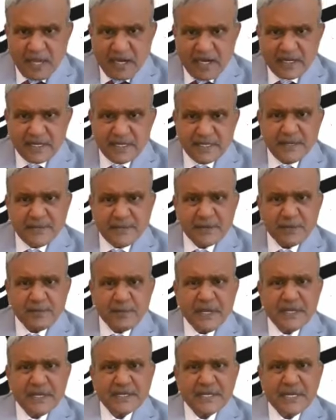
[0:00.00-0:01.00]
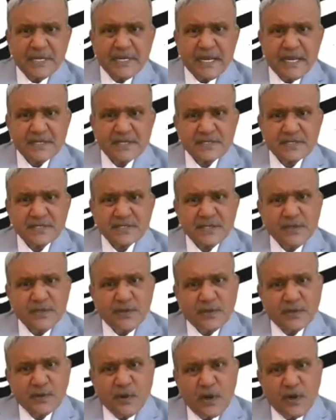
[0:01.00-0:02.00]
and they were paying the taxes.
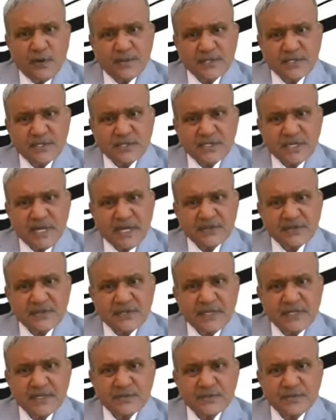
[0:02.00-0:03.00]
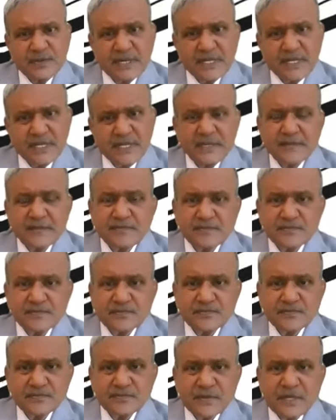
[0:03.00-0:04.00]
You know how much tax rates were there?
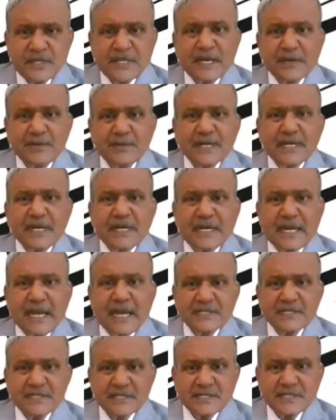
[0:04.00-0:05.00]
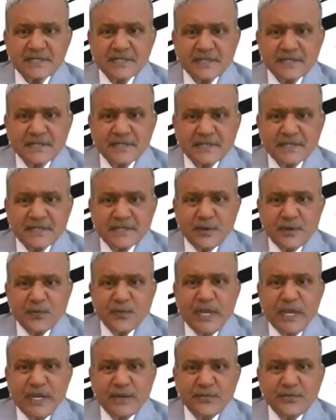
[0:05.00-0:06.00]
There were taxes.
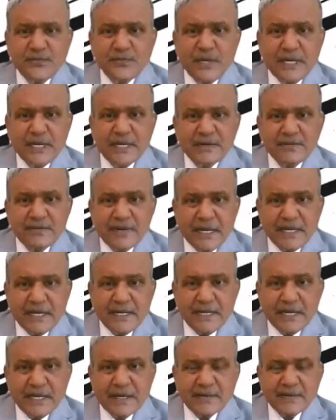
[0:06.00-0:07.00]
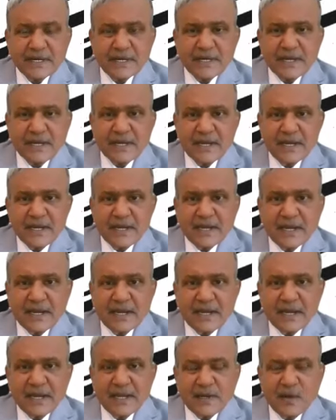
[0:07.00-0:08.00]
We divided our,
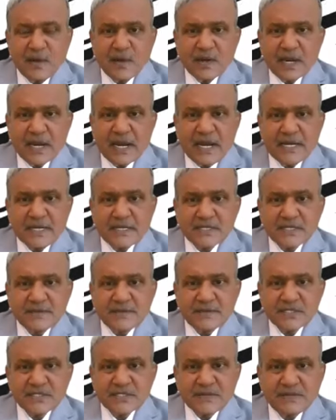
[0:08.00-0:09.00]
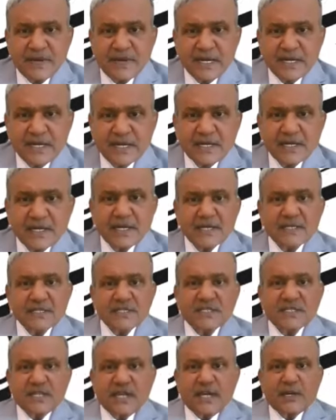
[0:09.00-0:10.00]
country was divided
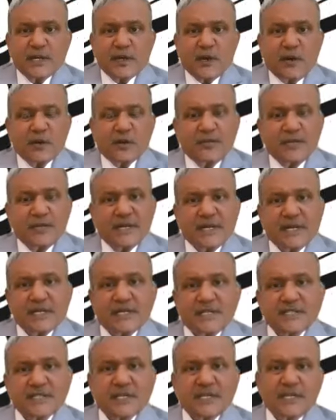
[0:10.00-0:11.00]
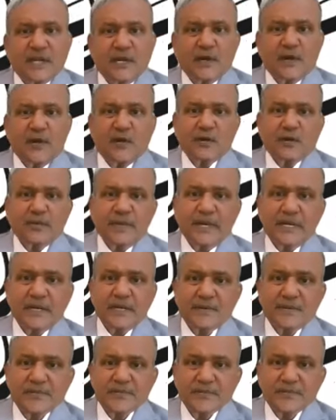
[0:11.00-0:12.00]
state government and central government.
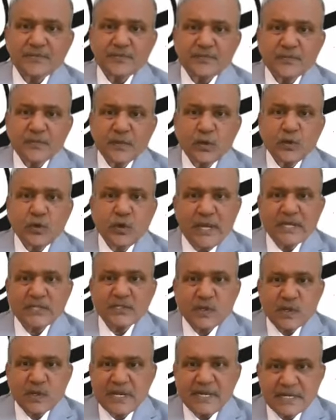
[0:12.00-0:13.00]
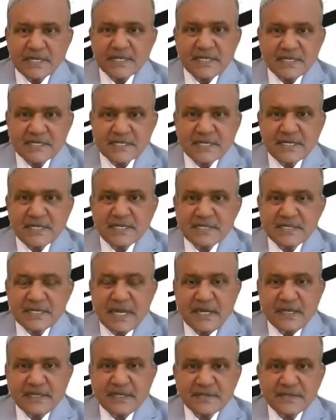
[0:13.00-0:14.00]
Who has to collect the sales
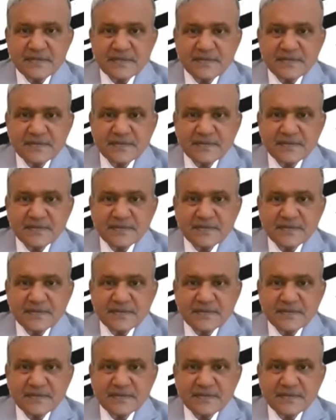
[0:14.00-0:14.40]
tax?